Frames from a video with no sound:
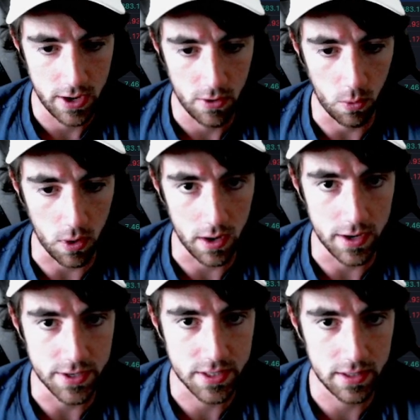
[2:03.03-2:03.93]

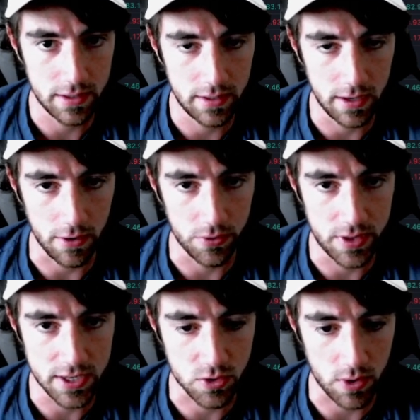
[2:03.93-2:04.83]
was
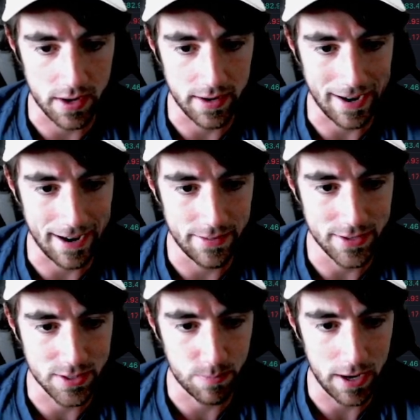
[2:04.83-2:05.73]
this red dot,
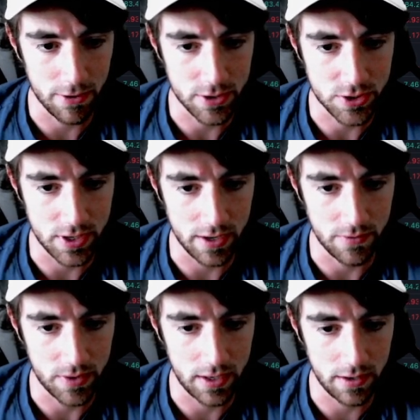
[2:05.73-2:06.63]
this bearish
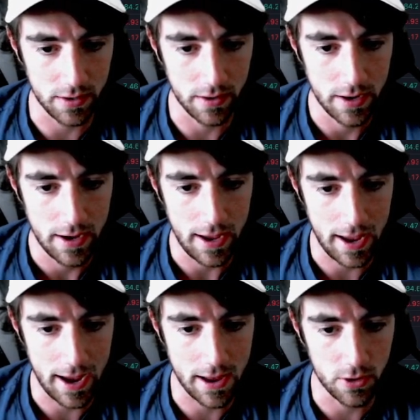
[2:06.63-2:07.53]
div here,
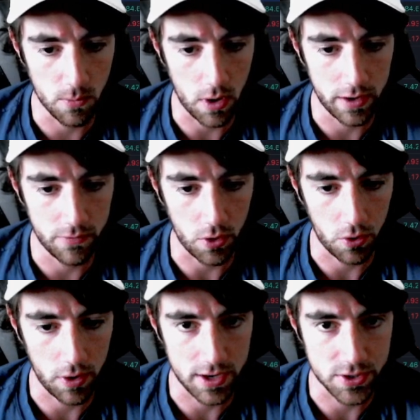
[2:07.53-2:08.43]
and your money flow
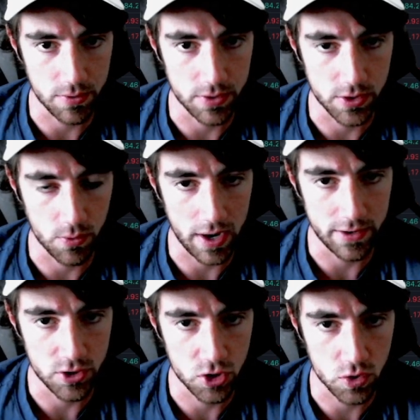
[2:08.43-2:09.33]
crossover into the
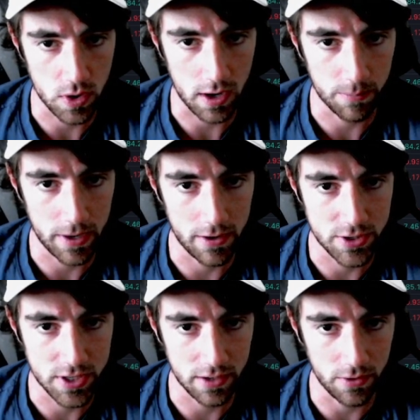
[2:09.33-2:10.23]
red. Strong
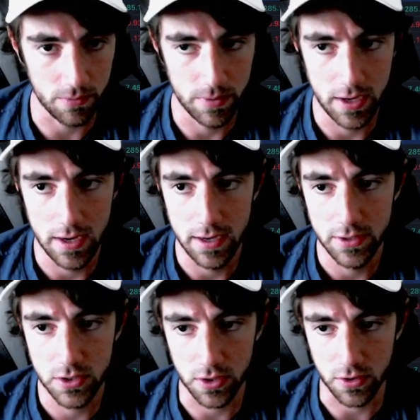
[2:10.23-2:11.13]
bearish signal.
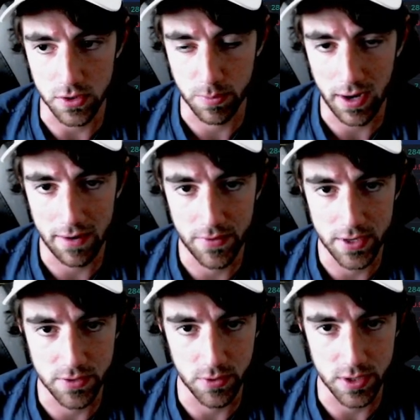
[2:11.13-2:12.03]
Took those
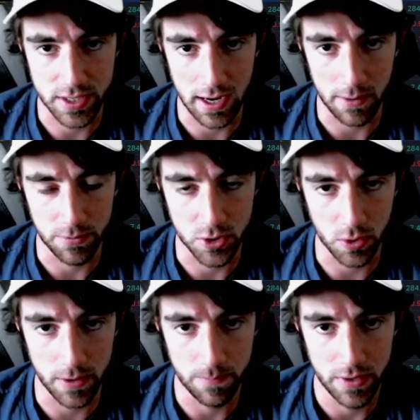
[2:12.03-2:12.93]
profits for the scalp
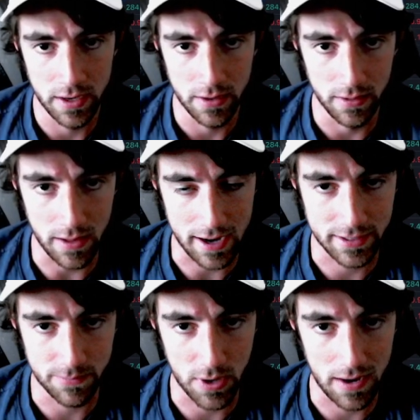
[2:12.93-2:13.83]
short,
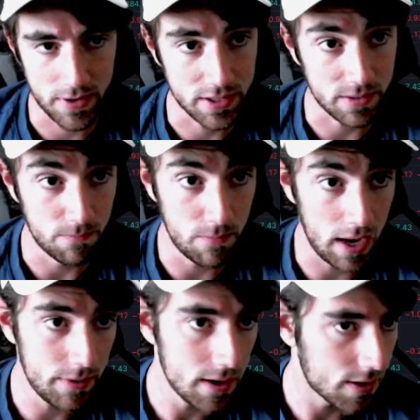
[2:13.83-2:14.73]
locked in profits.
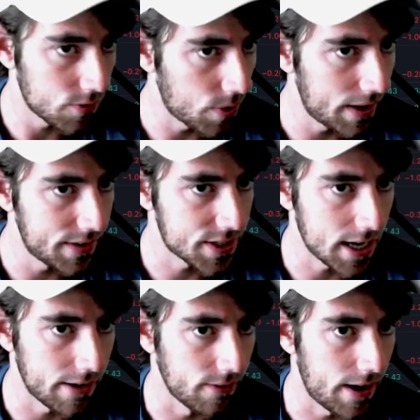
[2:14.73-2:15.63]
Maybe you could ride this
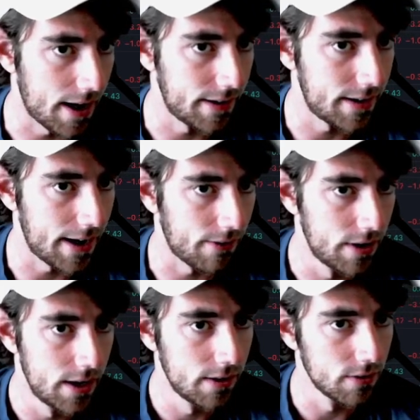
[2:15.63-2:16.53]
down a lot. Now
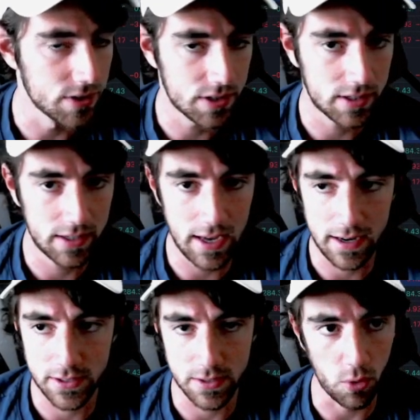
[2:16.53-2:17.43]
let's get
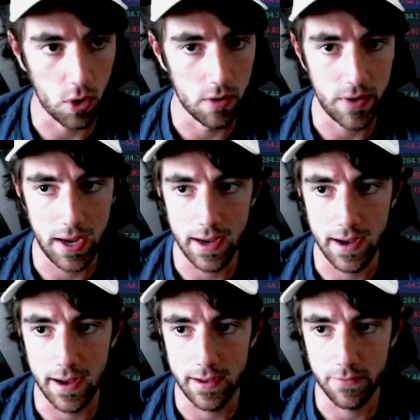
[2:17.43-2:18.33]
into more of
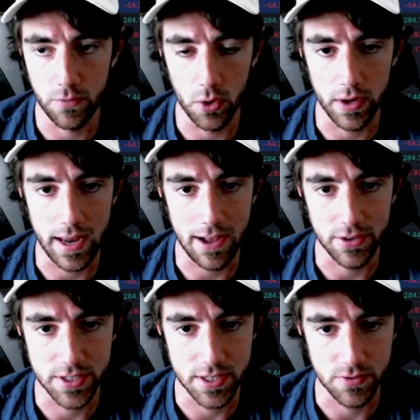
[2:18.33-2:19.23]
a full
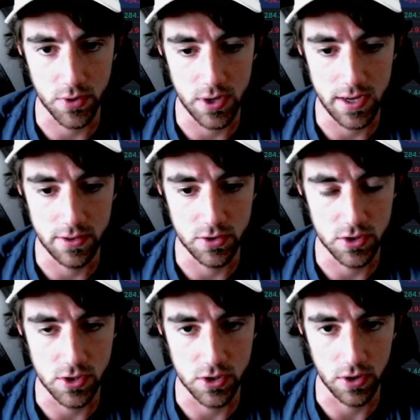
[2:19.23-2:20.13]
analysis for ETH,
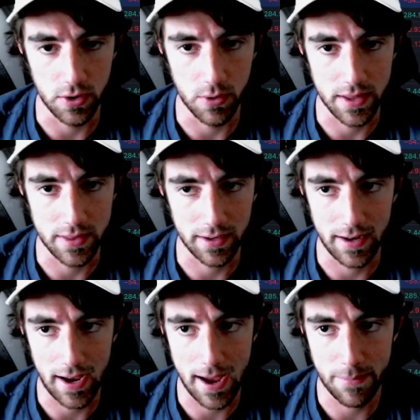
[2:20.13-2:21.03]
just to show you what I think
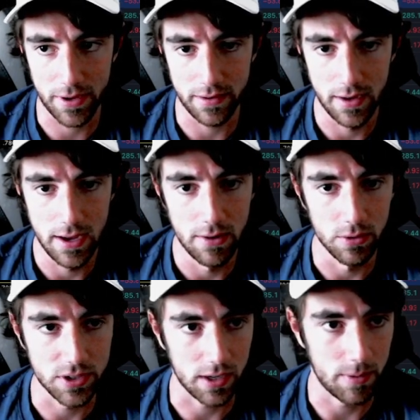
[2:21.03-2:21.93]
could happen.
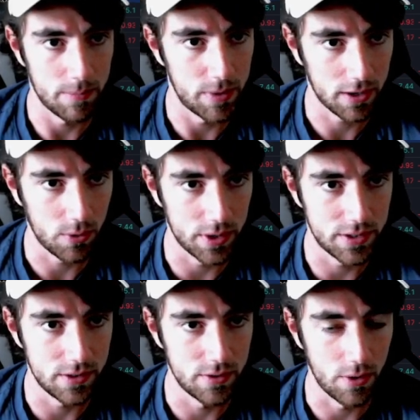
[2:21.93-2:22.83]
We'll talk about Bitcoin
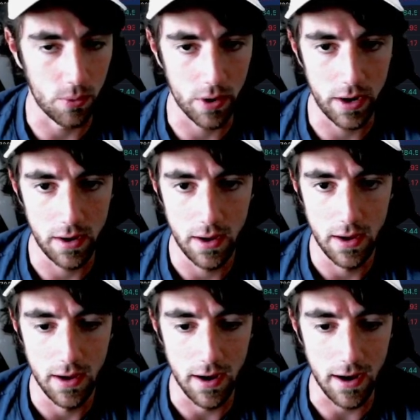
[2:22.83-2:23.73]
too, don't worry.
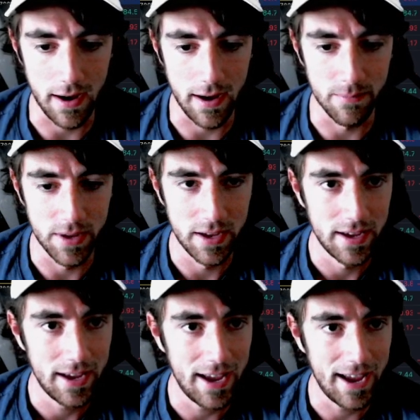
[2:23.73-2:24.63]

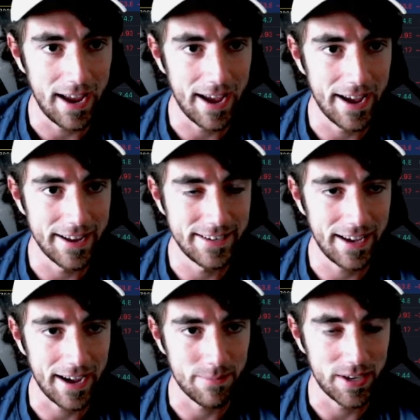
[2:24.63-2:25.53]
And
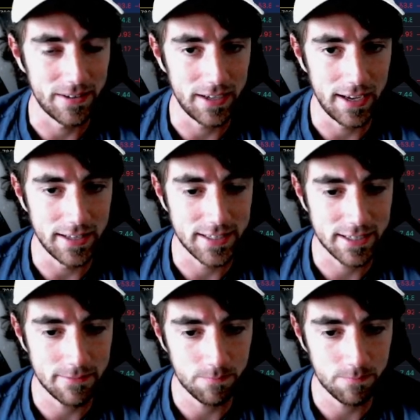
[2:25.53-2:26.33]
yeah, I mean, it's